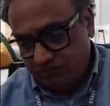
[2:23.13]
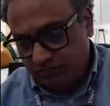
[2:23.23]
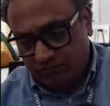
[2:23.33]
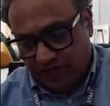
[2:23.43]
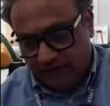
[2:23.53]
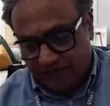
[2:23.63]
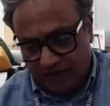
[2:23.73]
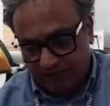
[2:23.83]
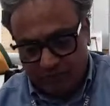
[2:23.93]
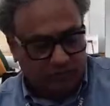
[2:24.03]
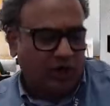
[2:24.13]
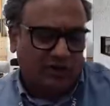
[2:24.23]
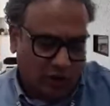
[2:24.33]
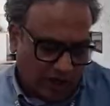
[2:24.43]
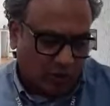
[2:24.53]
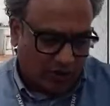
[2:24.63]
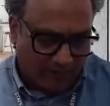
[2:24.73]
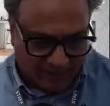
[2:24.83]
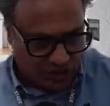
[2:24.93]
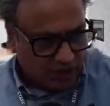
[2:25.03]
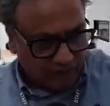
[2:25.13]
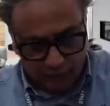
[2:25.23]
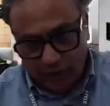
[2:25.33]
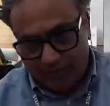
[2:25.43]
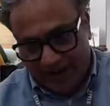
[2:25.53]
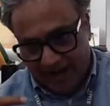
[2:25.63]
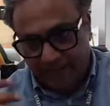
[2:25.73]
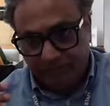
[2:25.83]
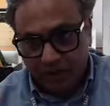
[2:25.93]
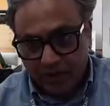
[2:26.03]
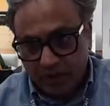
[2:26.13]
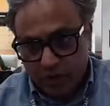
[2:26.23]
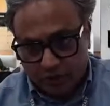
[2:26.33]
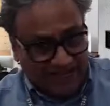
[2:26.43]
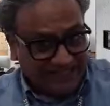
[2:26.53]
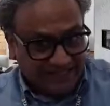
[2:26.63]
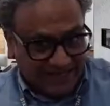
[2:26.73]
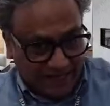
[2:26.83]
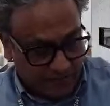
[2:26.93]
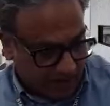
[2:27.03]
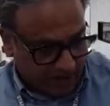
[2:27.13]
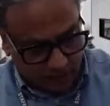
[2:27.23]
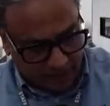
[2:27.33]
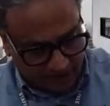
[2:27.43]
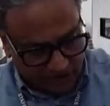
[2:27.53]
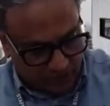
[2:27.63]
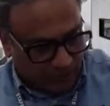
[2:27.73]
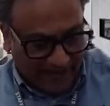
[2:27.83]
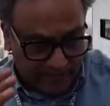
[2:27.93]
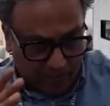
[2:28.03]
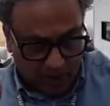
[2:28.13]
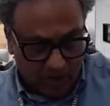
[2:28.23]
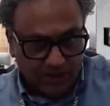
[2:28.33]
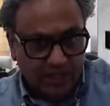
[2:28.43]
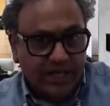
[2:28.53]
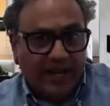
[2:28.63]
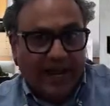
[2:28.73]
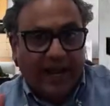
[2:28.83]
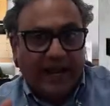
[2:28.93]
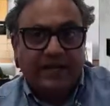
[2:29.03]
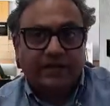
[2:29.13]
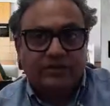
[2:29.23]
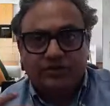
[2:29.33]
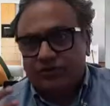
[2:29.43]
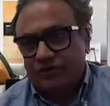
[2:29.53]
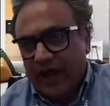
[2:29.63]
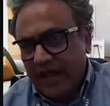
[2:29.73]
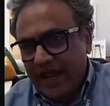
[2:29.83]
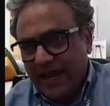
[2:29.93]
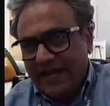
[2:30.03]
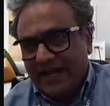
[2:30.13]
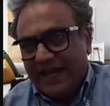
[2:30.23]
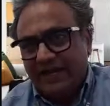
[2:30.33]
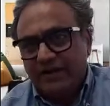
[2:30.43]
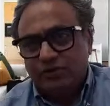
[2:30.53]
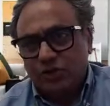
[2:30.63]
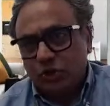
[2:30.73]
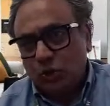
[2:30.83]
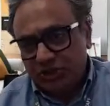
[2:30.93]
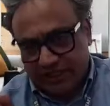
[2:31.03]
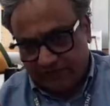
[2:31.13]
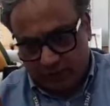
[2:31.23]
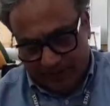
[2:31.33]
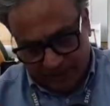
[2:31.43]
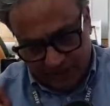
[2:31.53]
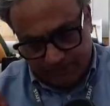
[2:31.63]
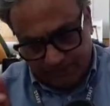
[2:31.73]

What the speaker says: kind of a not a good image for your brand. So that's the second part, domains, very important. And try and get two set of domains.